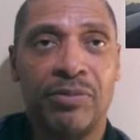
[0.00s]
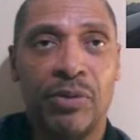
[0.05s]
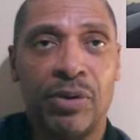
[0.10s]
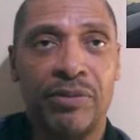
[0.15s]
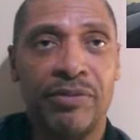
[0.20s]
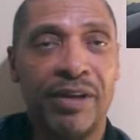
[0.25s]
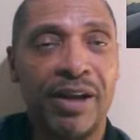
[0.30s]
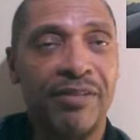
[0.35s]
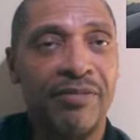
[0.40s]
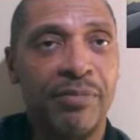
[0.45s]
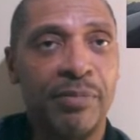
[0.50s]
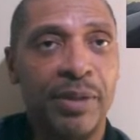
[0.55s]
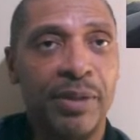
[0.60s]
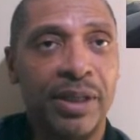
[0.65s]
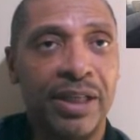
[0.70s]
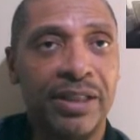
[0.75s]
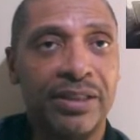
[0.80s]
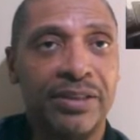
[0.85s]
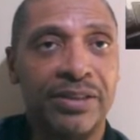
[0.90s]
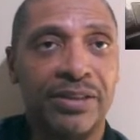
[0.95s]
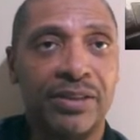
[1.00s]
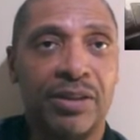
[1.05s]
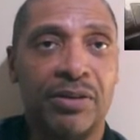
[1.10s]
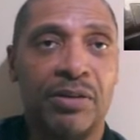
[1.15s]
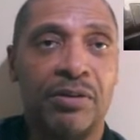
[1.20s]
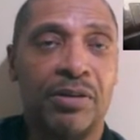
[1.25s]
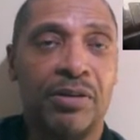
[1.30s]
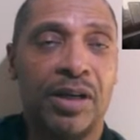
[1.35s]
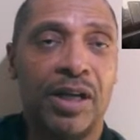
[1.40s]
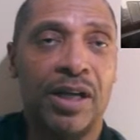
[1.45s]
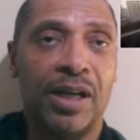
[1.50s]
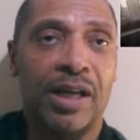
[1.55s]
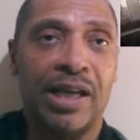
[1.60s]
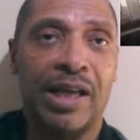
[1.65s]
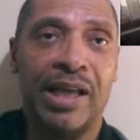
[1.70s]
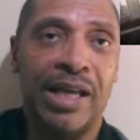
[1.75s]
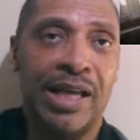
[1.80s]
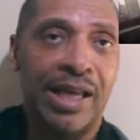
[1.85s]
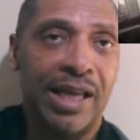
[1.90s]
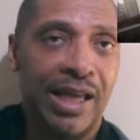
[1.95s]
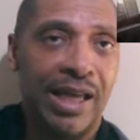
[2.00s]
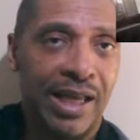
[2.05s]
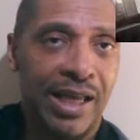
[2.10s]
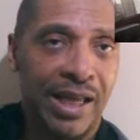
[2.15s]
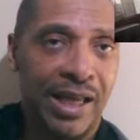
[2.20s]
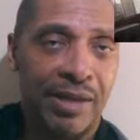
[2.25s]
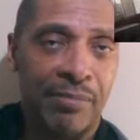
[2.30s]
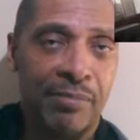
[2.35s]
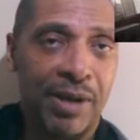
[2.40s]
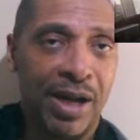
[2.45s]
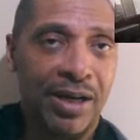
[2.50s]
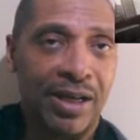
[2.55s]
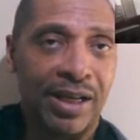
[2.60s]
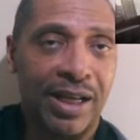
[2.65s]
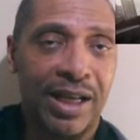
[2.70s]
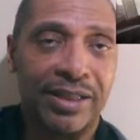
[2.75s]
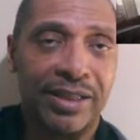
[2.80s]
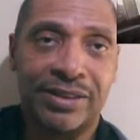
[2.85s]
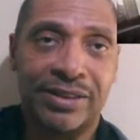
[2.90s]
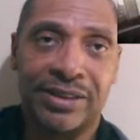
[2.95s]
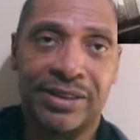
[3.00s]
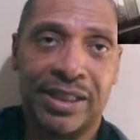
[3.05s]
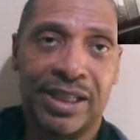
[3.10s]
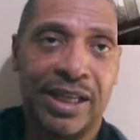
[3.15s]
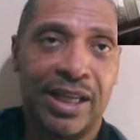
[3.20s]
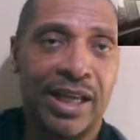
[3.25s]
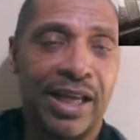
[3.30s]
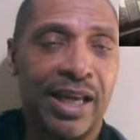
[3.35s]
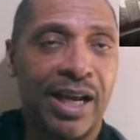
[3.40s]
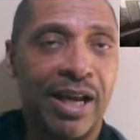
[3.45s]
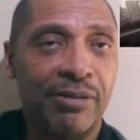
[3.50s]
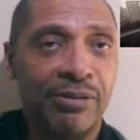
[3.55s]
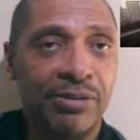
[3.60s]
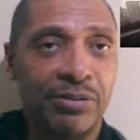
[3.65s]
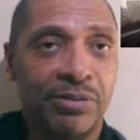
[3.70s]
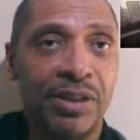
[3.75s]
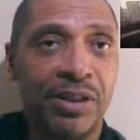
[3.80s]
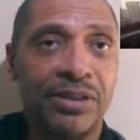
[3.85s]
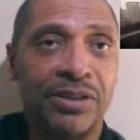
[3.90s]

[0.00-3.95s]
45 minutes, or uh, a Model X, and I was really